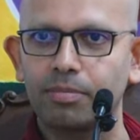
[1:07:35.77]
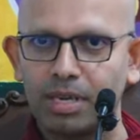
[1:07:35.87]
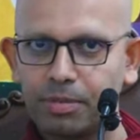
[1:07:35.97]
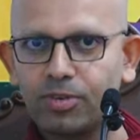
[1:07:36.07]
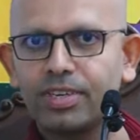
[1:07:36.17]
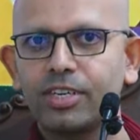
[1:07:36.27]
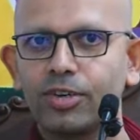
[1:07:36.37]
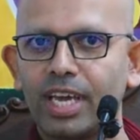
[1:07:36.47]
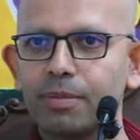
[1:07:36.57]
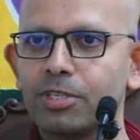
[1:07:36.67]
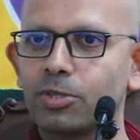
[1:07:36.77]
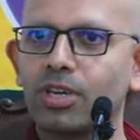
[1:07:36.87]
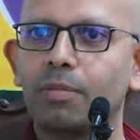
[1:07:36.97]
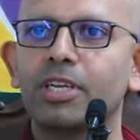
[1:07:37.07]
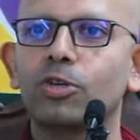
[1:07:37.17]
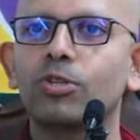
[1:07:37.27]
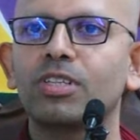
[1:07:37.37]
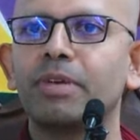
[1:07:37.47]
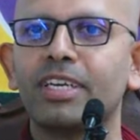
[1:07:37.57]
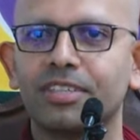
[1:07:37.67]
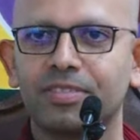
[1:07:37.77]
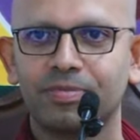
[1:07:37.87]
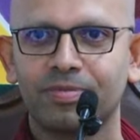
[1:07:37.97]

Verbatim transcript: Maybe you and your neighbors to come and cook the meal,